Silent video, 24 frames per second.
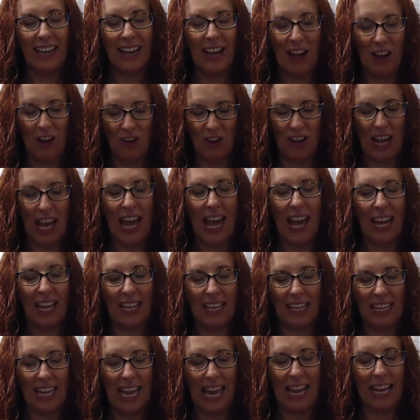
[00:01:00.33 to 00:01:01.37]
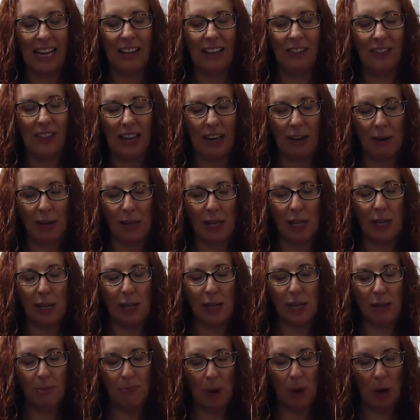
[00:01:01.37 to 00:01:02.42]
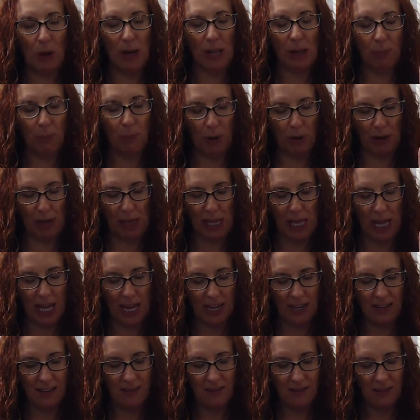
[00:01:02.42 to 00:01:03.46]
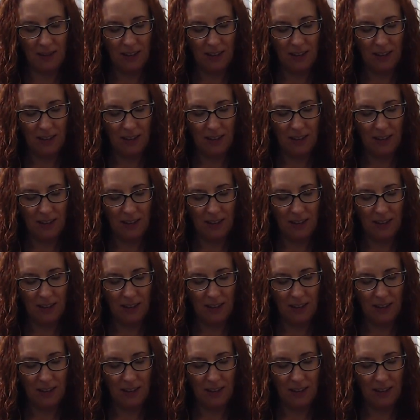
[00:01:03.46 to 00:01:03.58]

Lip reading: Okay, and there's a spokesperson,